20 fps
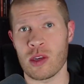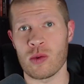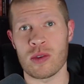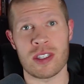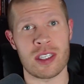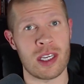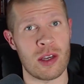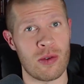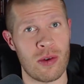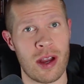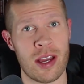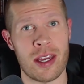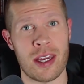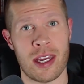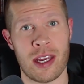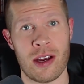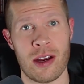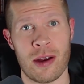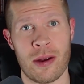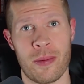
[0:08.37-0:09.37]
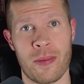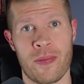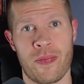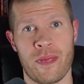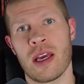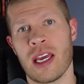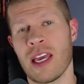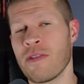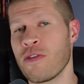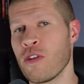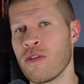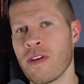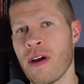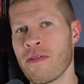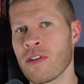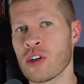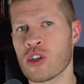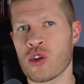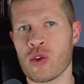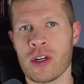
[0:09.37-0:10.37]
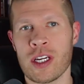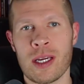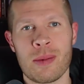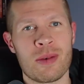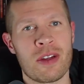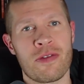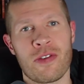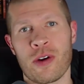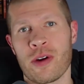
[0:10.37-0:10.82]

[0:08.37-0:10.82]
you see right here. If you've ever dreamed of